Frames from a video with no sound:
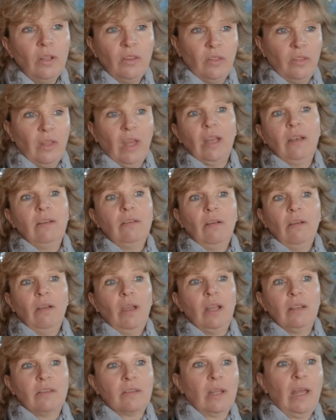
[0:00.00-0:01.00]
then
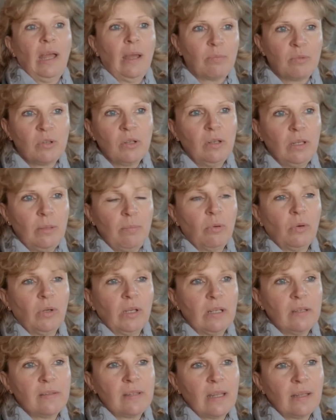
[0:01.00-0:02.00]
it's an absolutely
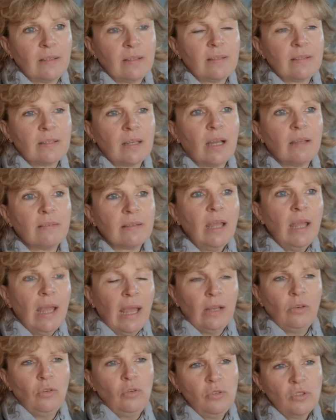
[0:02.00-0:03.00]
pointless exercise.
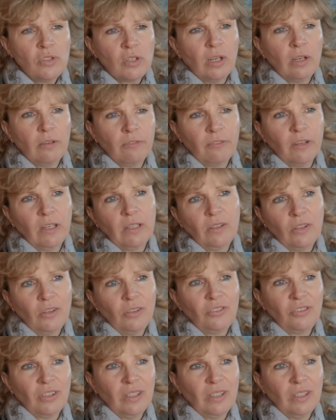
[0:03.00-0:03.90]
And who's going to fund those